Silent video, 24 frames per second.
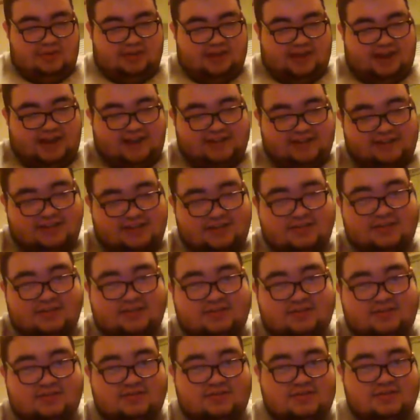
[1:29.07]
lasted
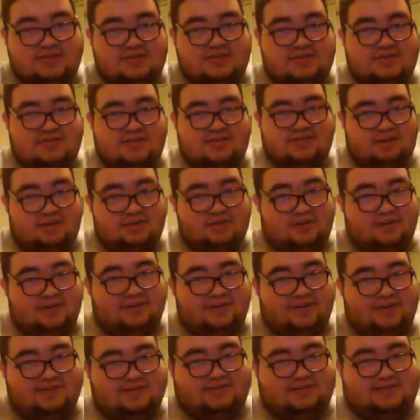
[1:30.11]
2
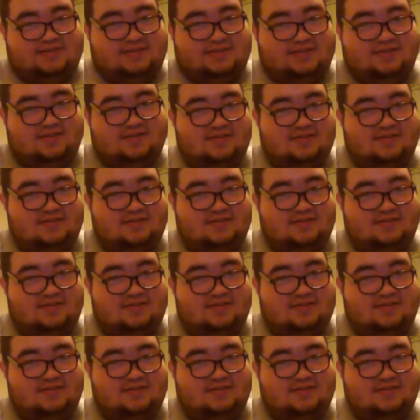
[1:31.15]
turns.